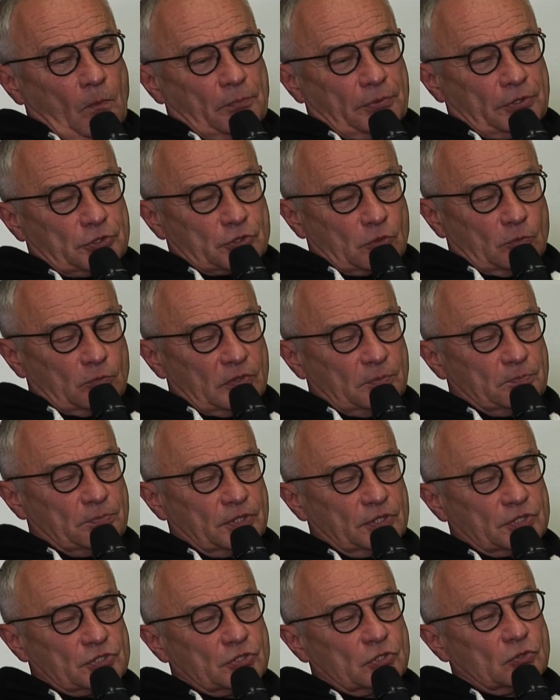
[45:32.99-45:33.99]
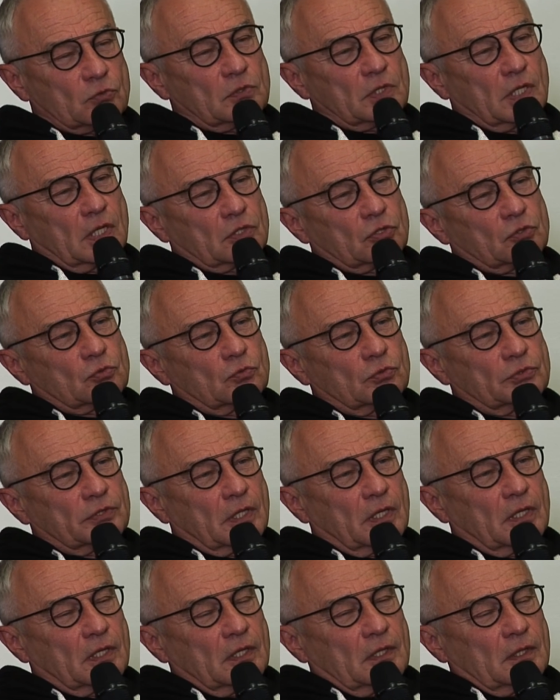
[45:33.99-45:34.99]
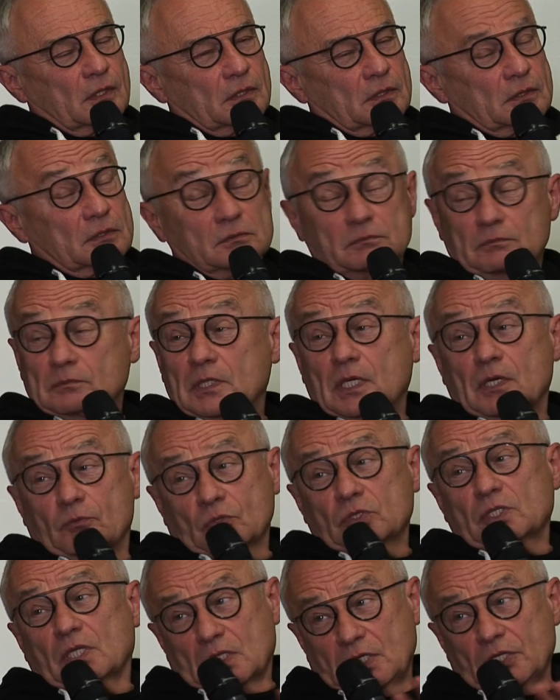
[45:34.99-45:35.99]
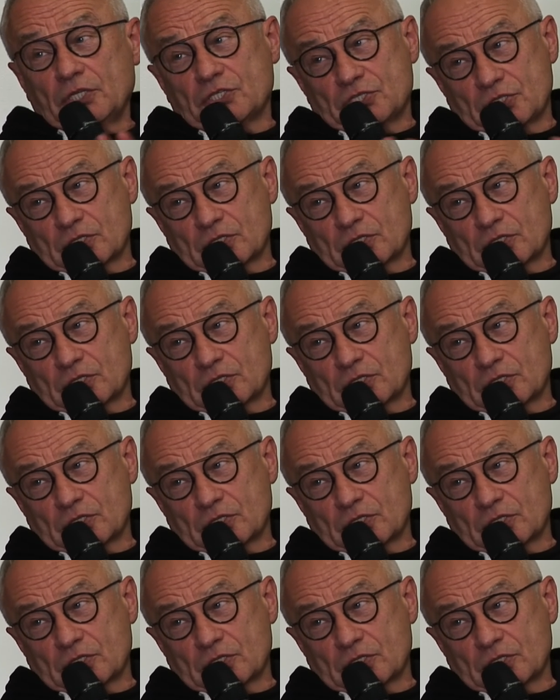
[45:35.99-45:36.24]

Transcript: the one which counted uh, 2,000 employees, uh,